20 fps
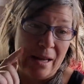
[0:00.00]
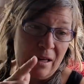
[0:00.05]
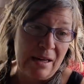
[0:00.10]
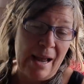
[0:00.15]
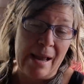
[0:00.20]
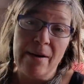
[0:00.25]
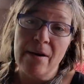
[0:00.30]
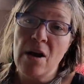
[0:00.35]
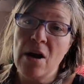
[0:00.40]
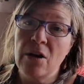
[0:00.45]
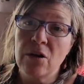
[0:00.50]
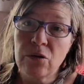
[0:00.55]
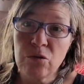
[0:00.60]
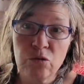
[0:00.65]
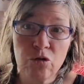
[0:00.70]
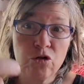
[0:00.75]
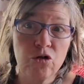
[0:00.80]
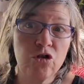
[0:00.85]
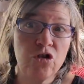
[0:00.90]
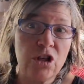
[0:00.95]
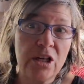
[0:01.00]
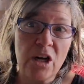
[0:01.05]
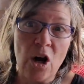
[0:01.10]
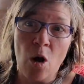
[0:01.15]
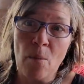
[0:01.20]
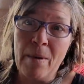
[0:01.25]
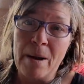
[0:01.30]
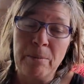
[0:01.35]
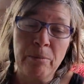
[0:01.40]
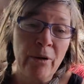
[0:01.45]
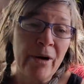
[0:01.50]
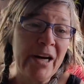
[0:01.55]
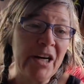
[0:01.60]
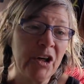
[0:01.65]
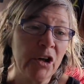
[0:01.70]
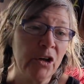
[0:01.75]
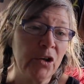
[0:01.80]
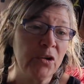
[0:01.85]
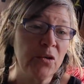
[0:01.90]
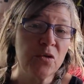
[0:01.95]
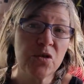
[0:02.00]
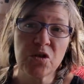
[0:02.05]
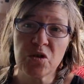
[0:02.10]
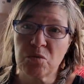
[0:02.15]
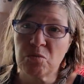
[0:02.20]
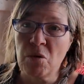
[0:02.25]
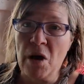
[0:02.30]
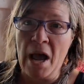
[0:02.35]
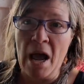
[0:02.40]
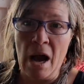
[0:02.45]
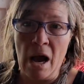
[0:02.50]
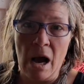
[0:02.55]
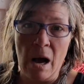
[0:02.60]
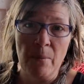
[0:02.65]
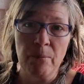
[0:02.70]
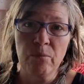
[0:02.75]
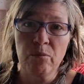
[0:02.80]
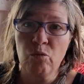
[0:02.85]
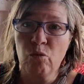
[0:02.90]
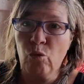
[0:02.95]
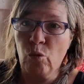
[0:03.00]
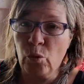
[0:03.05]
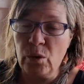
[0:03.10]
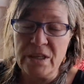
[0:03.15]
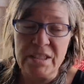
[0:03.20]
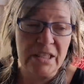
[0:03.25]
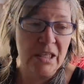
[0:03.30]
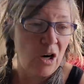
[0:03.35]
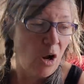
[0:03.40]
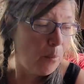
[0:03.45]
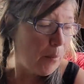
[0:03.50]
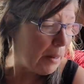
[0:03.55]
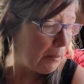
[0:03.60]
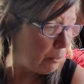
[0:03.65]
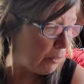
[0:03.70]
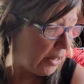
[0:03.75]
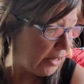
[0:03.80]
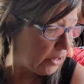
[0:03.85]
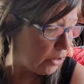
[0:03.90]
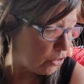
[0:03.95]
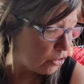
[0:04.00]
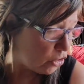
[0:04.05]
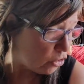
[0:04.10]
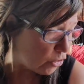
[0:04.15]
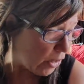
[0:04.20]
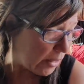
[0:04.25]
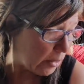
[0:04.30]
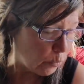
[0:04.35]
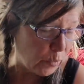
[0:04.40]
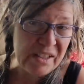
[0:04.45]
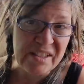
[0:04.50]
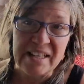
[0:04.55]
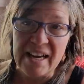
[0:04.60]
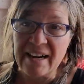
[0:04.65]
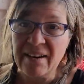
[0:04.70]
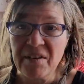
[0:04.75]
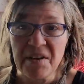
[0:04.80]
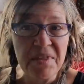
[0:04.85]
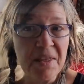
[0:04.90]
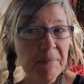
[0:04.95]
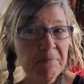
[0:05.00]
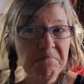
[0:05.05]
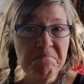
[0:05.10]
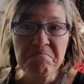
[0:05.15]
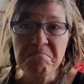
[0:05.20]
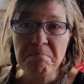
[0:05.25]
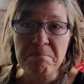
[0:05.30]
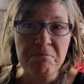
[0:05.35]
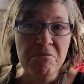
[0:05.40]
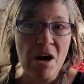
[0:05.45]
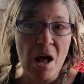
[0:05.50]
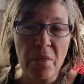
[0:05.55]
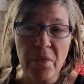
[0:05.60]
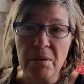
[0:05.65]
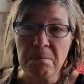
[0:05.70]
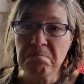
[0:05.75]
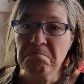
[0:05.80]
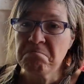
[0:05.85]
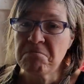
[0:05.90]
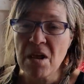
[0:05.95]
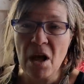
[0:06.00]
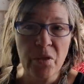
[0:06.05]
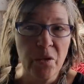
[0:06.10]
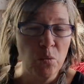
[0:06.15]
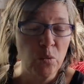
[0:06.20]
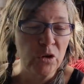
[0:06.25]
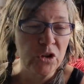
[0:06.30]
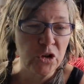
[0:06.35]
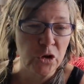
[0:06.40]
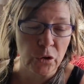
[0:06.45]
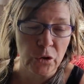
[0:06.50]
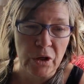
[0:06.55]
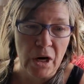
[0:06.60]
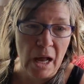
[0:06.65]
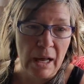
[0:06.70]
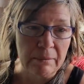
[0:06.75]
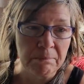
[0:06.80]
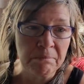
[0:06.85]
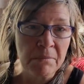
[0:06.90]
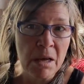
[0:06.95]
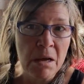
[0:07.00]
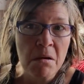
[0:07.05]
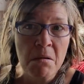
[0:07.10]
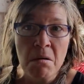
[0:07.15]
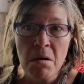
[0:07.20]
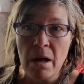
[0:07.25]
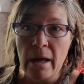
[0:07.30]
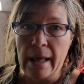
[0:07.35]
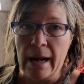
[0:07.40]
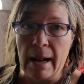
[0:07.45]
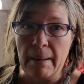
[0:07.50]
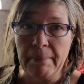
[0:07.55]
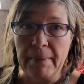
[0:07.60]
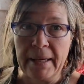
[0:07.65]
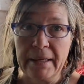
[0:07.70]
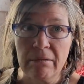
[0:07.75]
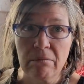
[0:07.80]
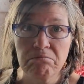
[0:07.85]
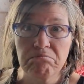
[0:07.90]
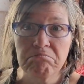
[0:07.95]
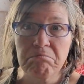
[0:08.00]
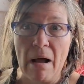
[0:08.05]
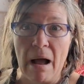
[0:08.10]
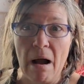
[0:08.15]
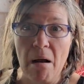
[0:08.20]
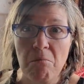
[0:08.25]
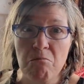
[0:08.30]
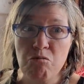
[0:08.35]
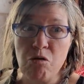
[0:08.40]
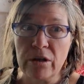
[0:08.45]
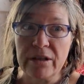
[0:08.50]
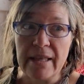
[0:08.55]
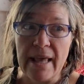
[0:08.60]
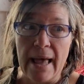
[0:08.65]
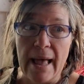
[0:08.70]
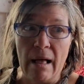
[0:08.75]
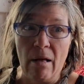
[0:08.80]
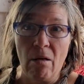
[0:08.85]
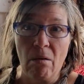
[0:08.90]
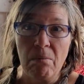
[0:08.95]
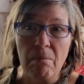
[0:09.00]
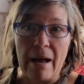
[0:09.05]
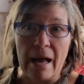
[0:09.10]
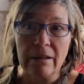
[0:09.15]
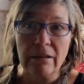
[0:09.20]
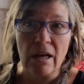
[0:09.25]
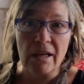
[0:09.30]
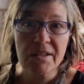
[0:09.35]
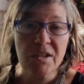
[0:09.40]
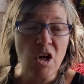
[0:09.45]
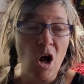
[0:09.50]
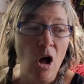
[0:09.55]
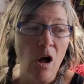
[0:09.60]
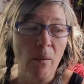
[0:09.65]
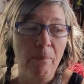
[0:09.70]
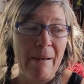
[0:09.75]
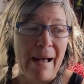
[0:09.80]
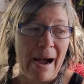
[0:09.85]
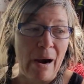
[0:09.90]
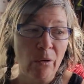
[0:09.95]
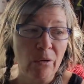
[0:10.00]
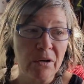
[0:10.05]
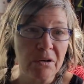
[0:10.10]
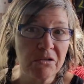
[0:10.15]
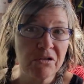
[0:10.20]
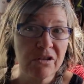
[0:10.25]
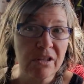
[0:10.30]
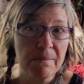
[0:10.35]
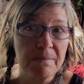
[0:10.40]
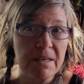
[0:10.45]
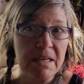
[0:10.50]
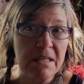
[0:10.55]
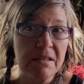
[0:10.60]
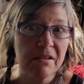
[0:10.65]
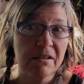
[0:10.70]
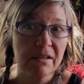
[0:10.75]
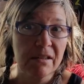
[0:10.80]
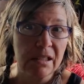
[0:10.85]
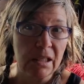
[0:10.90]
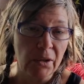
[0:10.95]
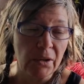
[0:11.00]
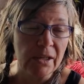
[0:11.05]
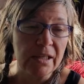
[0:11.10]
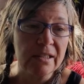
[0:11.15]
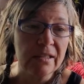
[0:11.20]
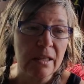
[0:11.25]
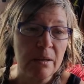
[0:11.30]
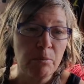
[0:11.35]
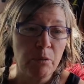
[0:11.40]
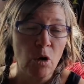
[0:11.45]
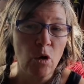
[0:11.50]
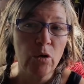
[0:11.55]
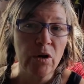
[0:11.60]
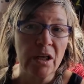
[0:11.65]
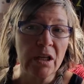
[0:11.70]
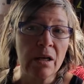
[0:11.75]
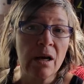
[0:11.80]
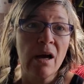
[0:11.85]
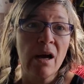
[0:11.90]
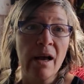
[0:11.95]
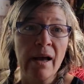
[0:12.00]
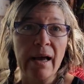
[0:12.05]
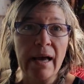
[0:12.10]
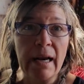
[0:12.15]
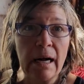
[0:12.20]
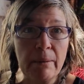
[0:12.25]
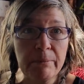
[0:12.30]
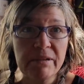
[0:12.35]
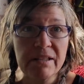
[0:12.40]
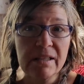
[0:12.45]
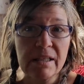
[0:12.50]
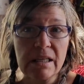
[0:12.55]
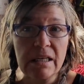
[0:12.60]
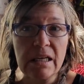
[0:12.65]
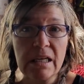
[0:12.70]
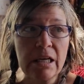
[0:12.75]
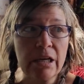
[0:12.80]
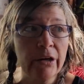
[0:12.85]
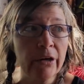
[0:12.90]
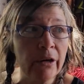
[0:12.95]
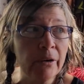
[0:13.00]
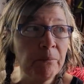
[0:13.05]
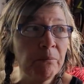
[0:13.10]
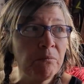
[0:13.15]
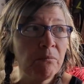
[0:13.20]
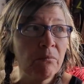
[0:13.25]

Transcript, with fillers: and I did all my breakers, um, redid all my breakers to try to reset everything. Nothing, nothing would turn on. And I'm like, what the hell? I lost all power. Something is seriously broken. And I'm sitting here,